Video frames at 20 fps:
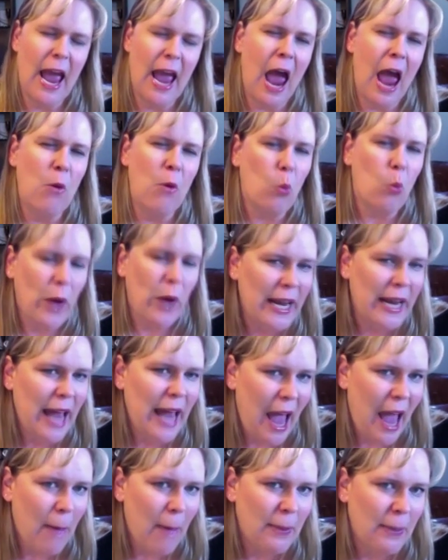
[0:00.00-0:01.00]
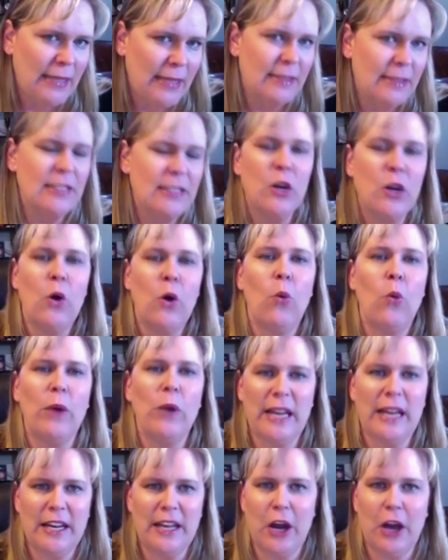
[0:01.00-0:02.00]
And when it happens, we
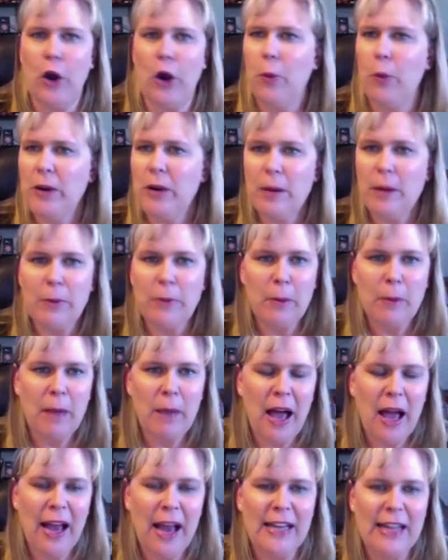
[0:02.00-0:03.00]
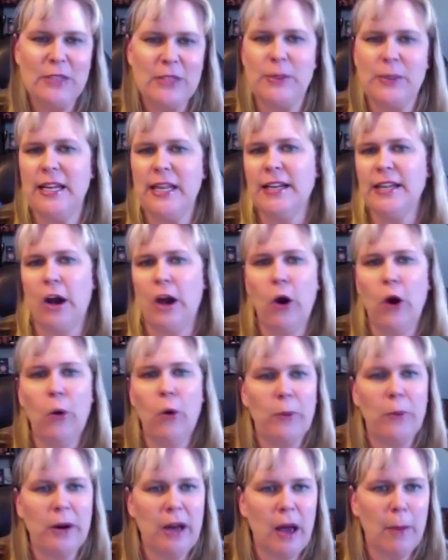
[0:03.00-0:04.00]
need to open up our minds, we need to
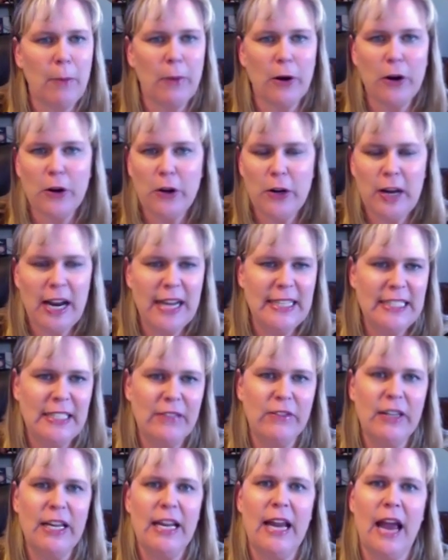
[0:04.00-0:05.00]
open up our creativity,